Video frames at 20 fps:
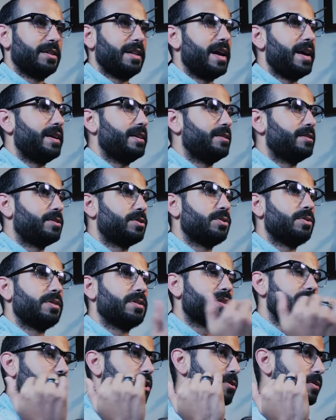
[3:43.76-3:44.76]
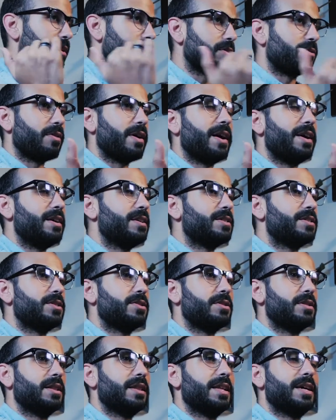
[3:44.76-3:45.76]
light source going right
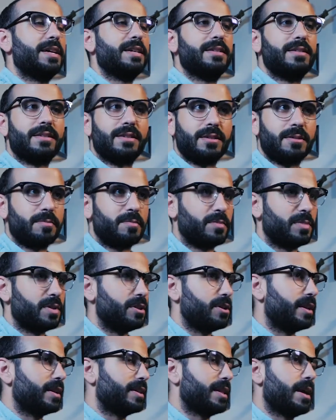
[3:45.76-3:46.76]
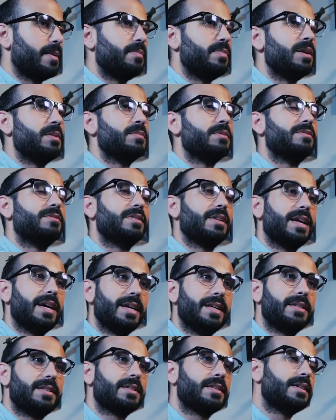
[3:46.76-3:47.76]
into the lens, you get that beam of
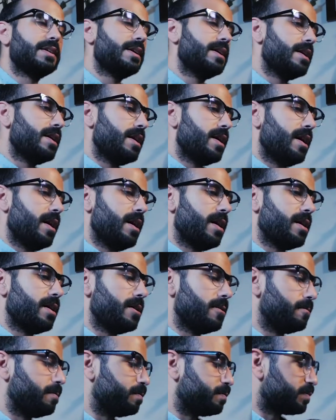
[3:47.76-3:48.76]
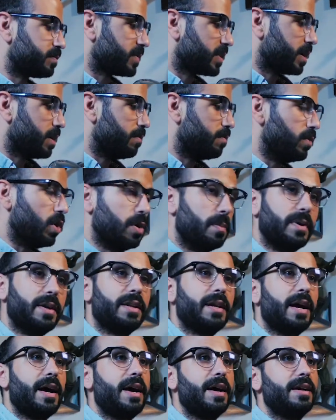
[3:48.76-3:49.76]
light.
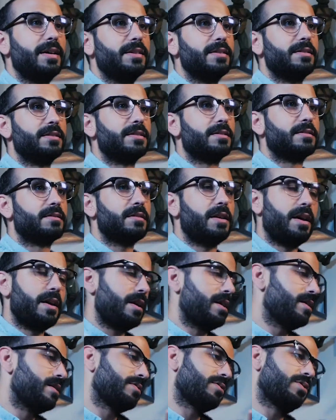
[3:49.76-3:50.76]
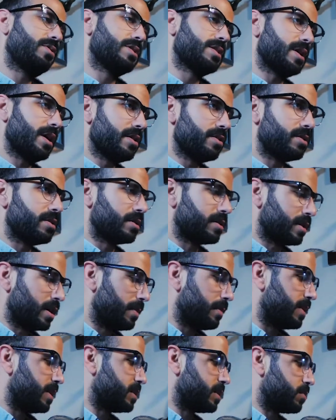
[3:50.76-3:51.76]
Moment has, and of course other
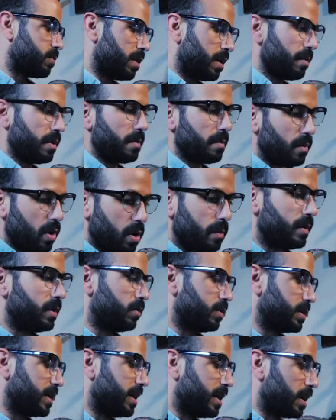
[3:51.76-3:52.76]
companies as well, but Moment was